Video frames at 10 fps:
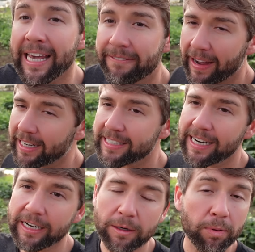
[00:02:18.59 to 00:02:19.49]
If I
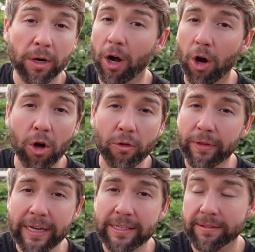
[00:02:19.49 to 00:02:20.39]
decided to put all
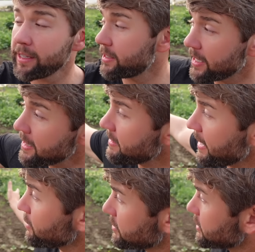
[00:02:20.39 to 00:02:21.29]
these, this ten
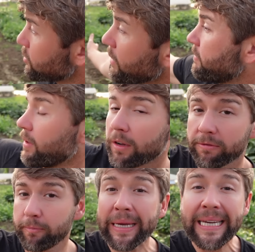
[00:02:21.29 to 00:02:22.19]
thousand square foot
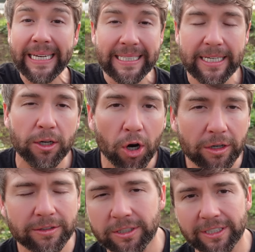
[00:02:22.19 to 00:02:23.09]
of peas and
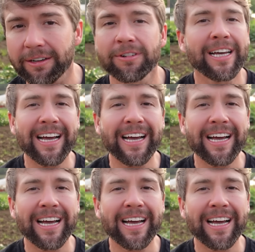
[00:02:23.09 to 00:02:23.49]
garden stuff